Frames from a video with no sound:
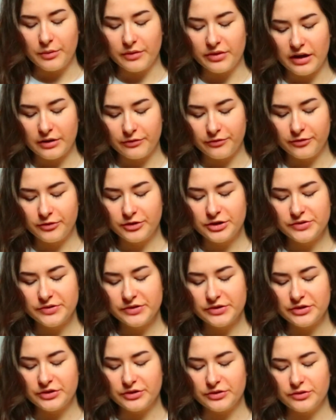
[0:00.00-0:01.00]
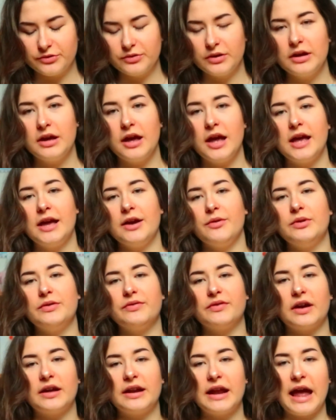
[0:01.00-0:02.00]
Without further ado,
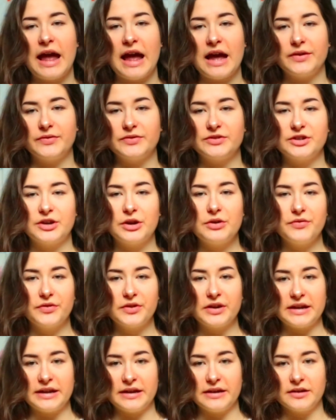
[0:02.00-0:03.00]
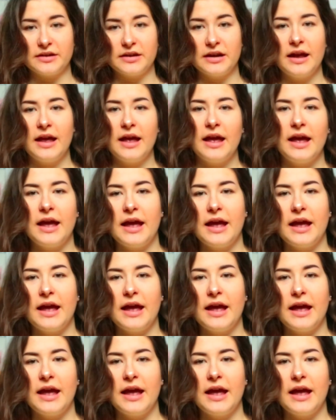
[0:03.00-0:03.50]
we've got After over here,